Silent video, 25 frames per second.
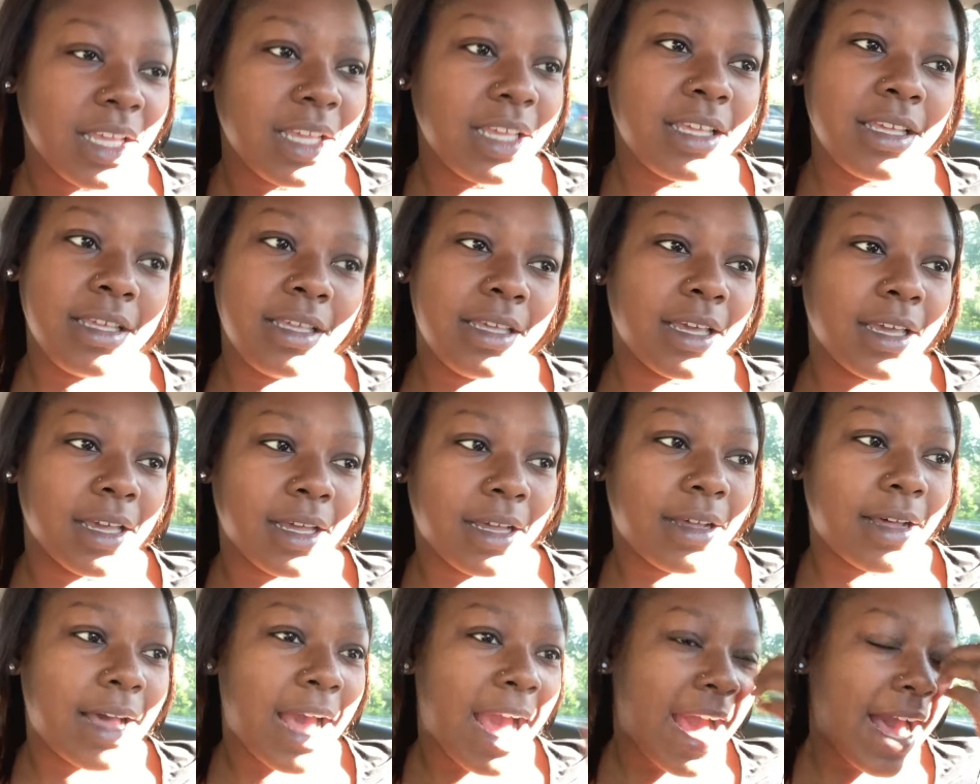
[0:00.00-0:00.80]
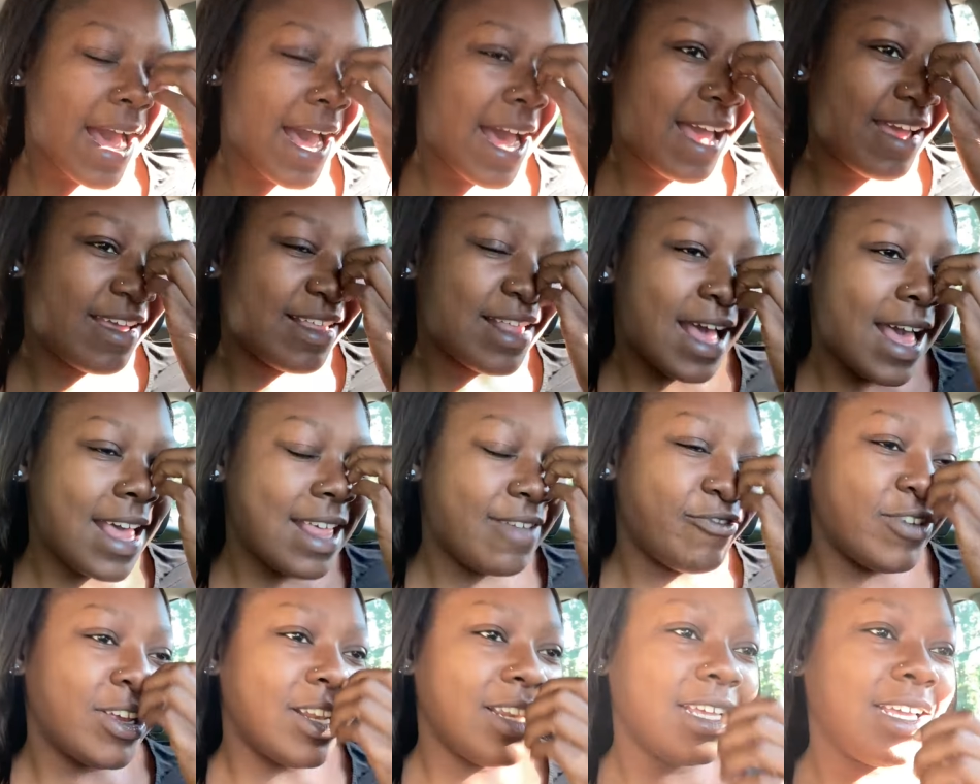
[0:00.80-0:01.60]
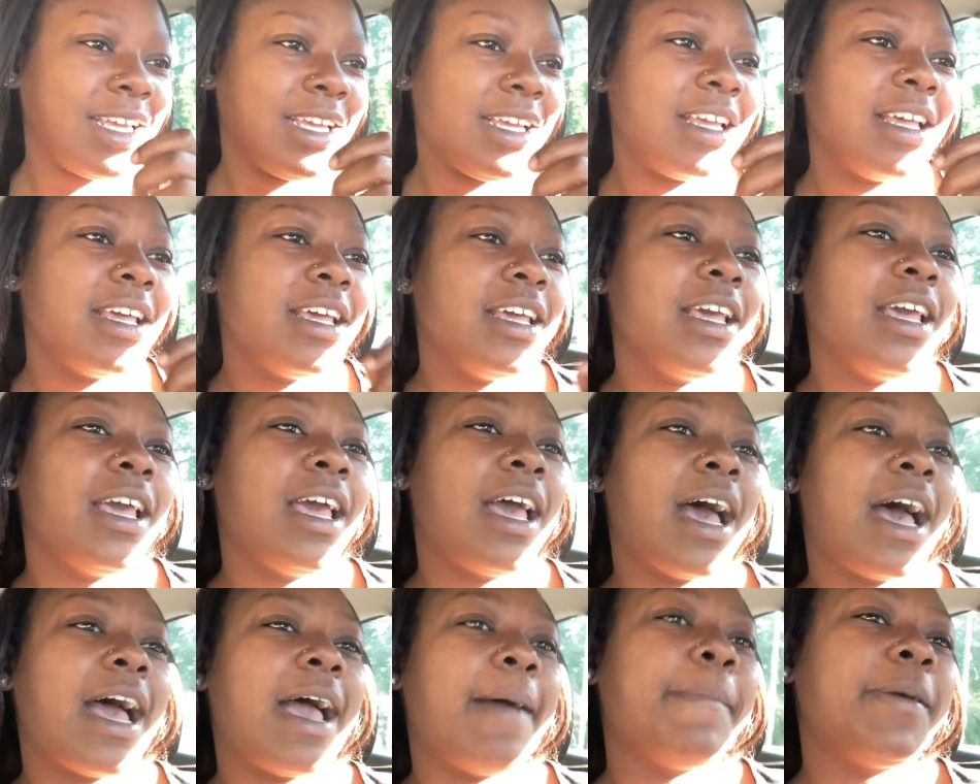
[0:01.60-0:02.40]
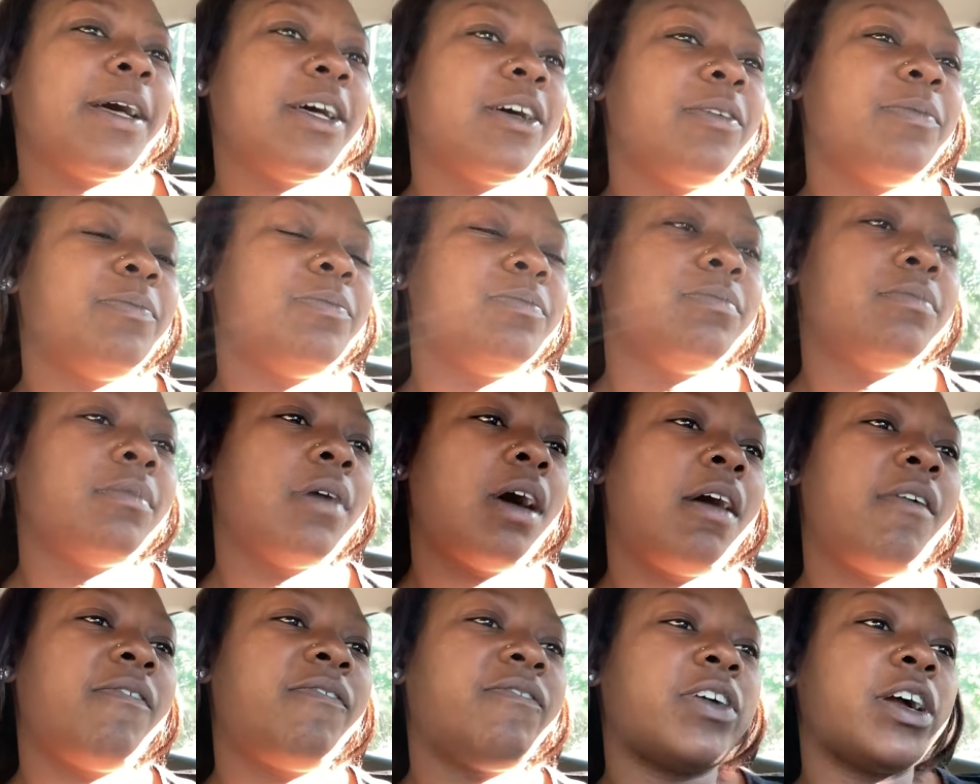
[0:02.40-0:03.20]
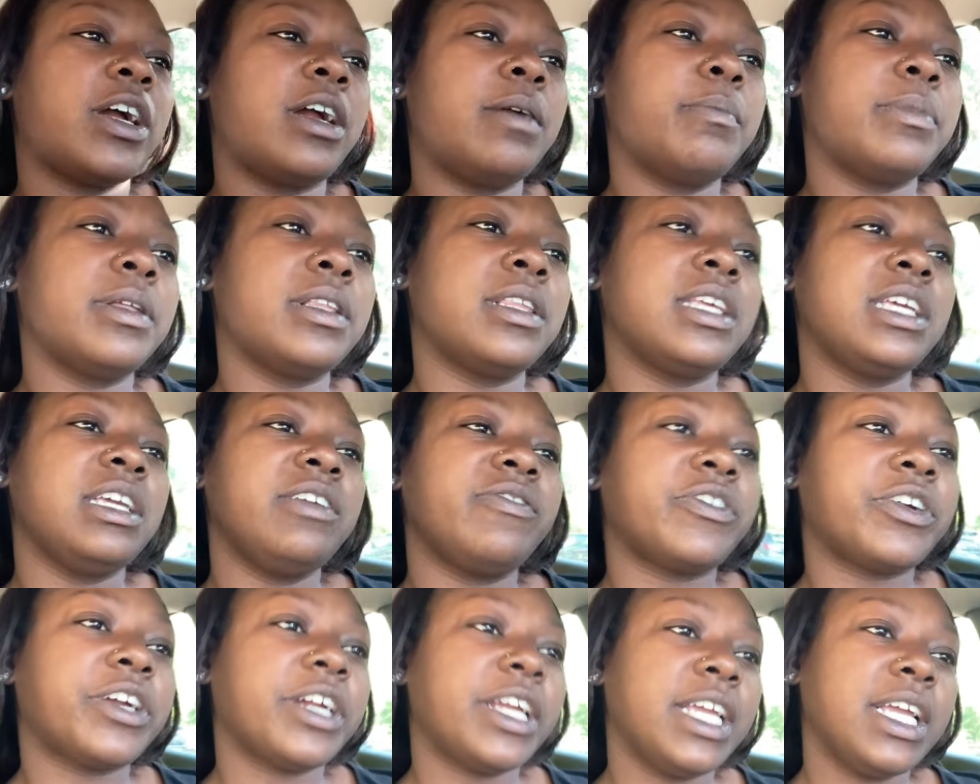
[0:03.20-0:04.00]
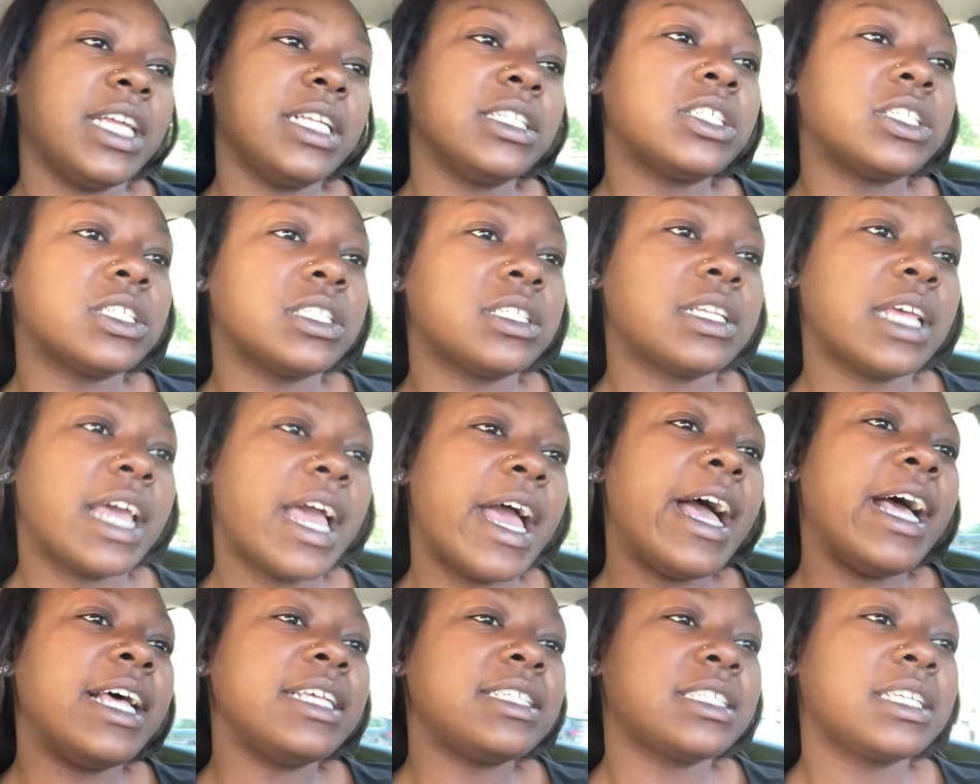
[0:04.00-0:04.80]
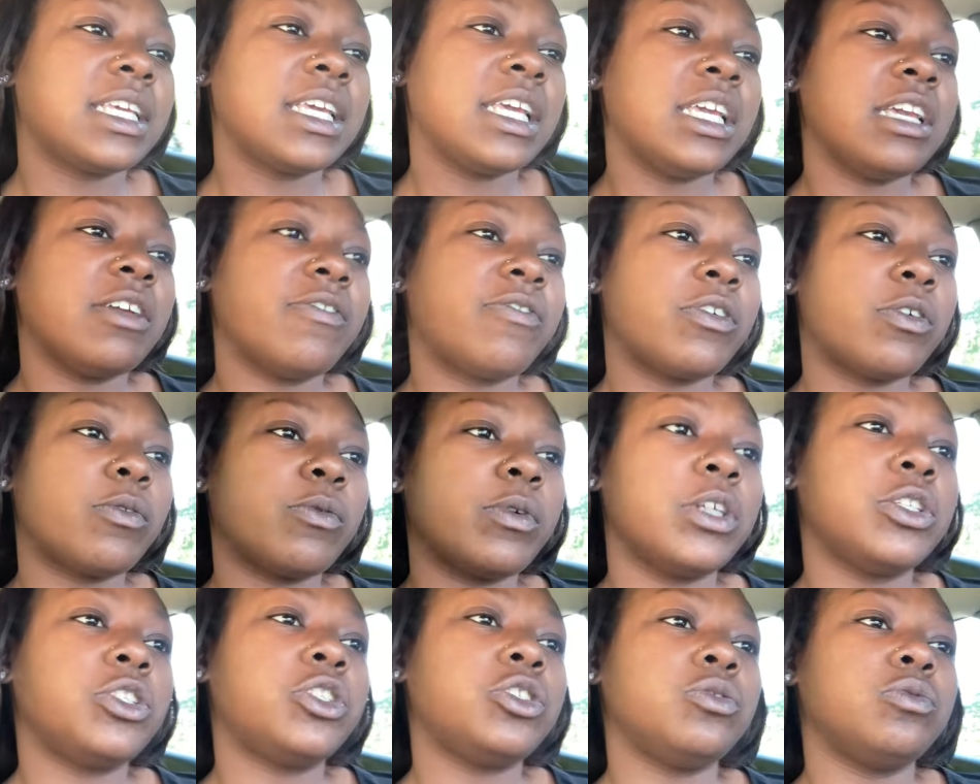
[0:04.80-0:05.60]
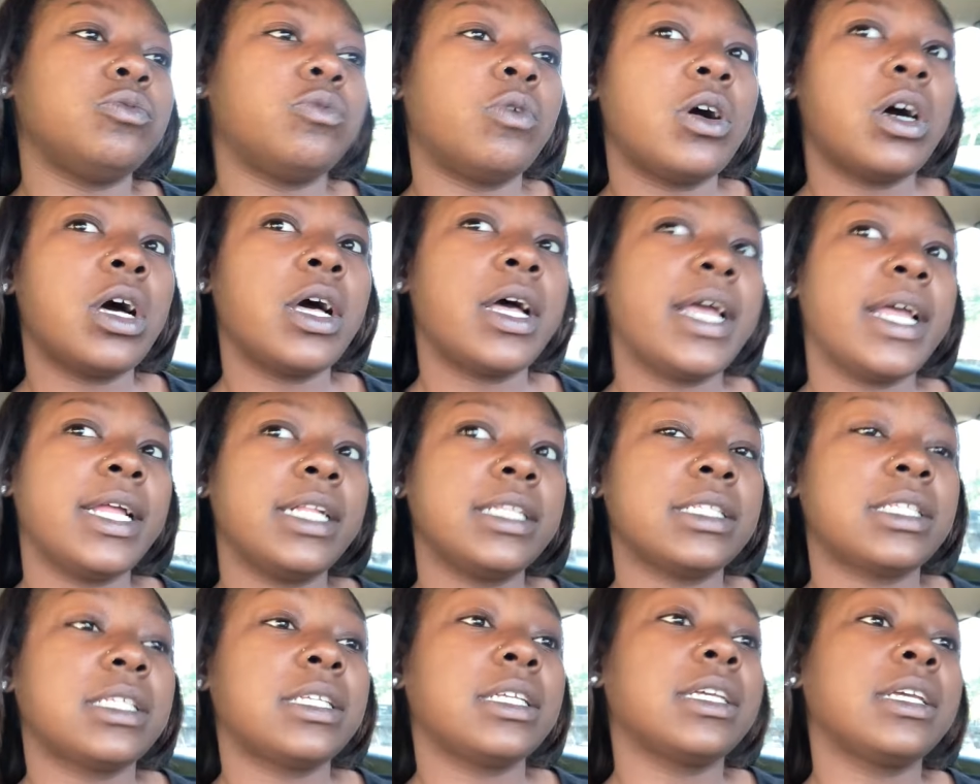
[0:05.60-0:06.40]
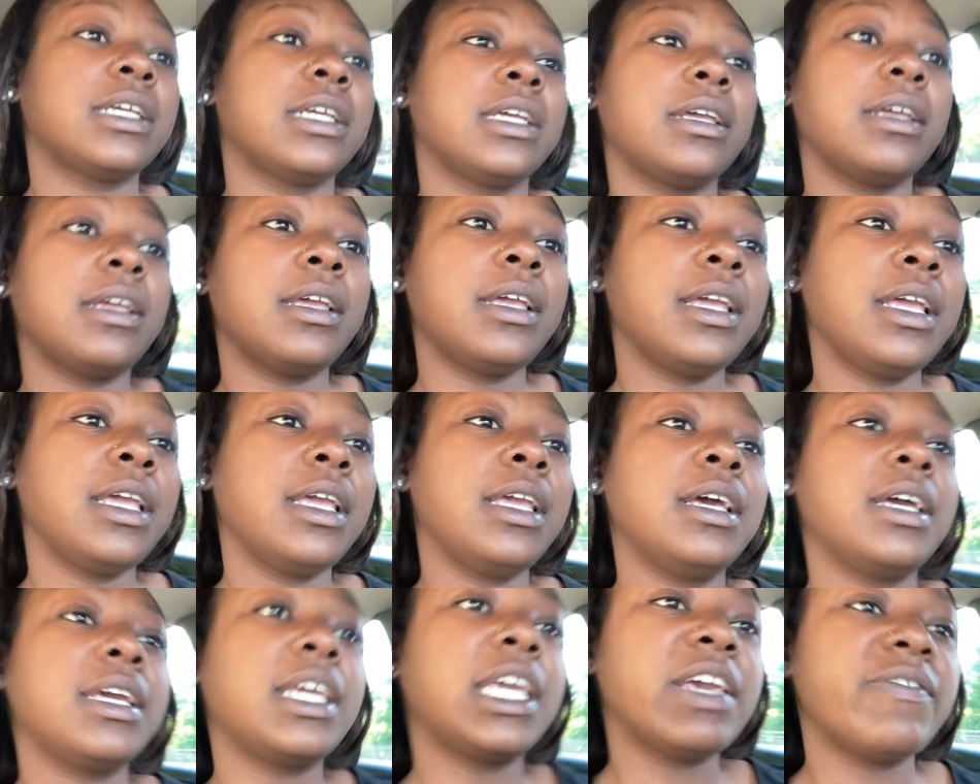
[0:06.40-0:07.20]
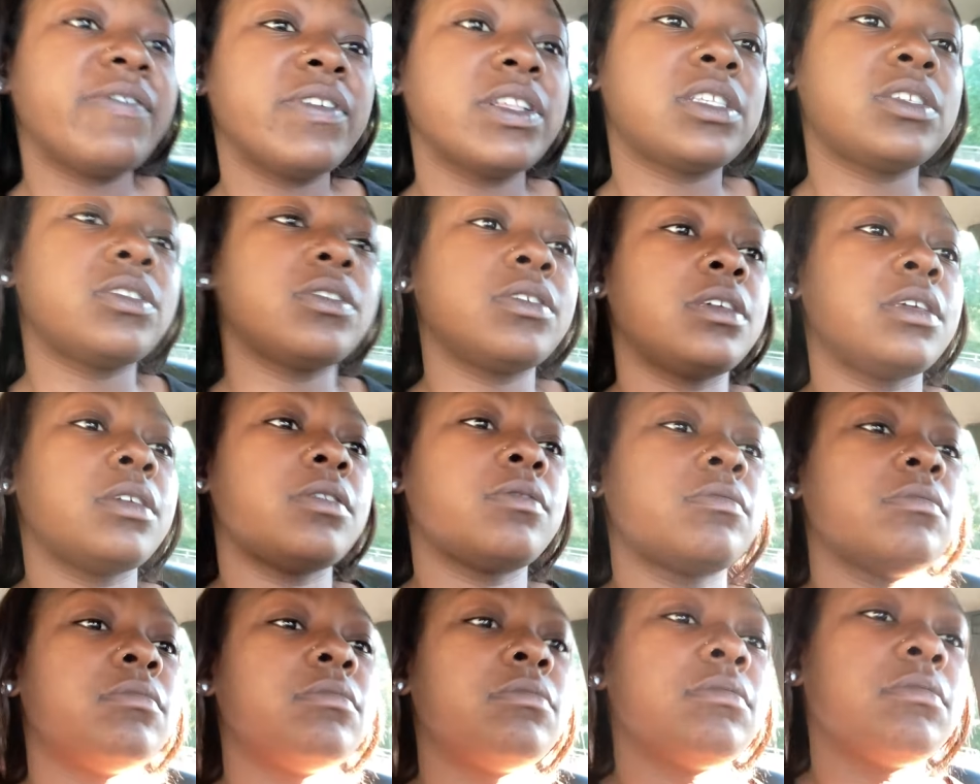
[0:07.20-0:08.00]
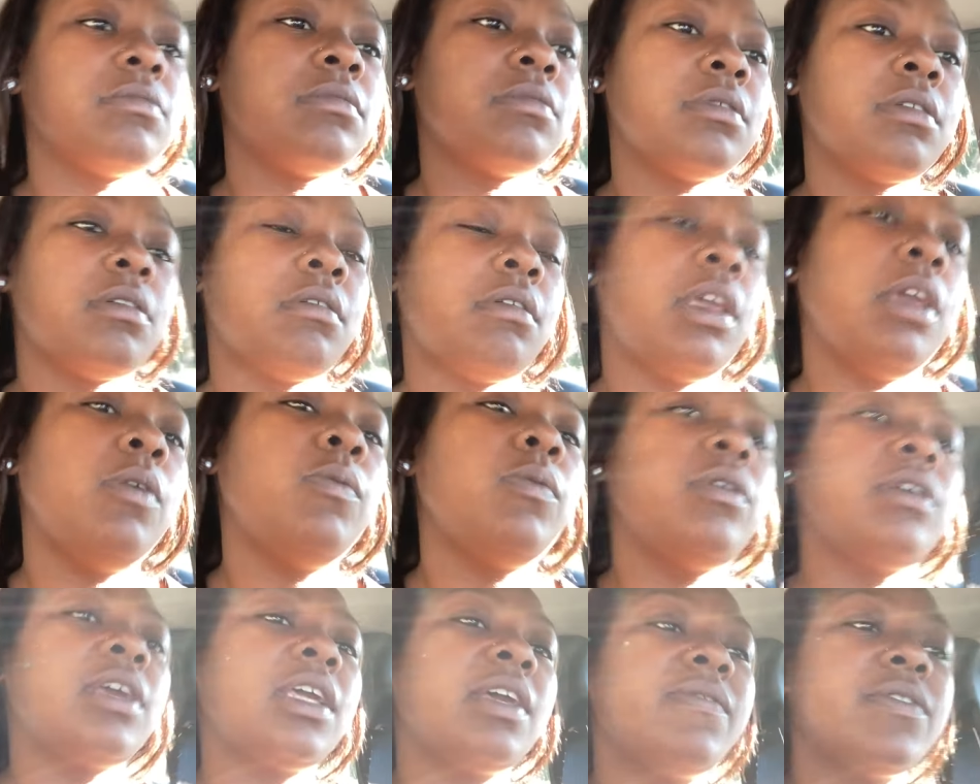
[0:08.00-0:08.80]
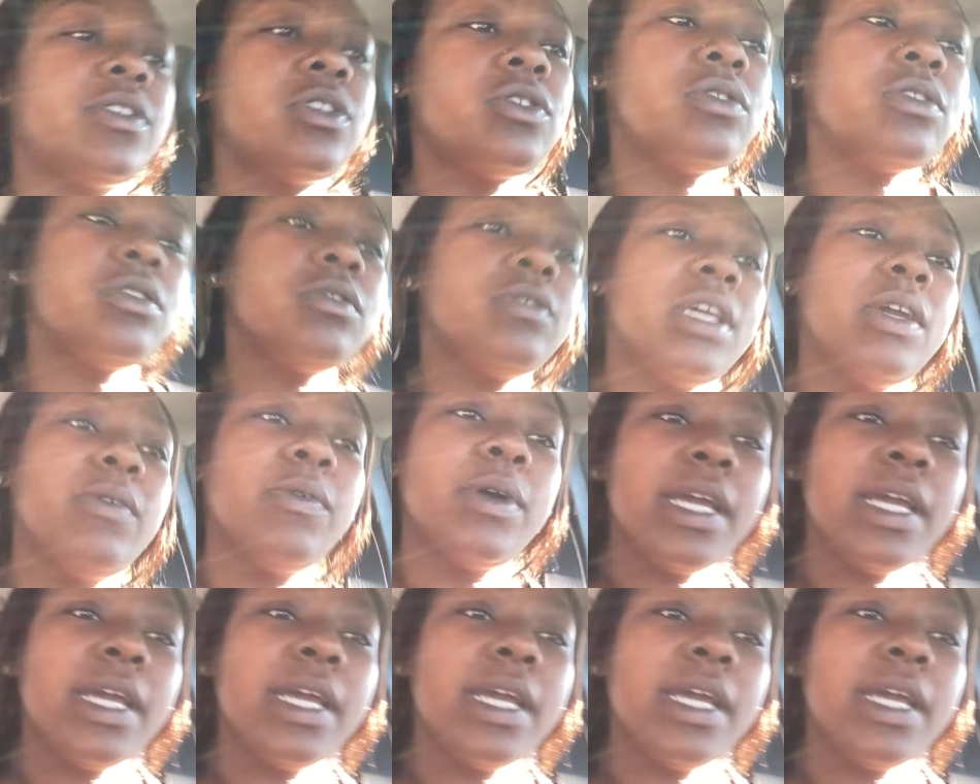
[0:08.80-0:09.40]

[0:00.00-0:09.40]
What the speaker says: yeah, I'm a firm believer in just asking for what you want, and he'll give it to you. He will give it to you. He will